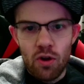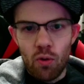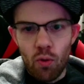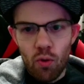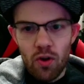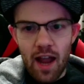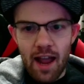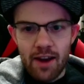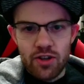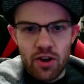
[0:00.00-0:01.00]
or
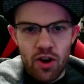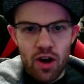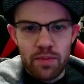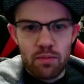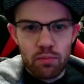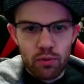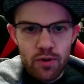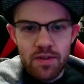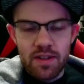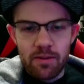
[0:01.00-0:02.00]
actually copy
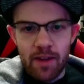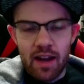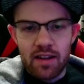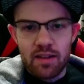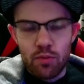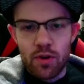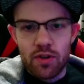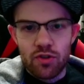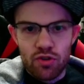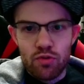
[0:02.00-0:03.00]
Brood's effect and
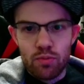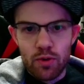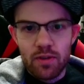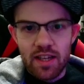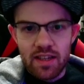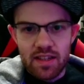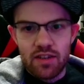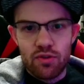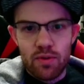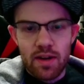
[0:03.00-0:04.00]
put 2 Broodlings
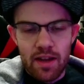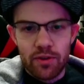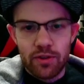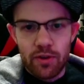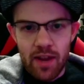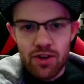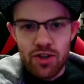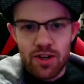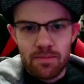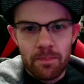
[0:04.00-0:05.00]
into another
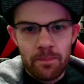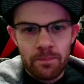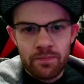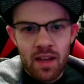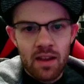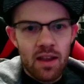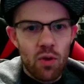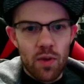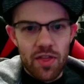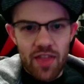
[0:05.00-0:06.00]
location.
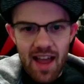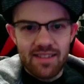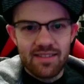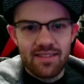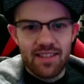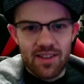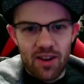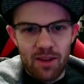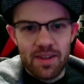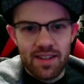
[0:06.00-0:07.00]
With that, let's
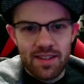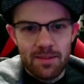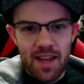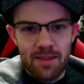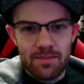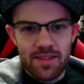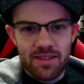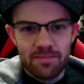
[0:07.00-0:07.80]
hop into some games.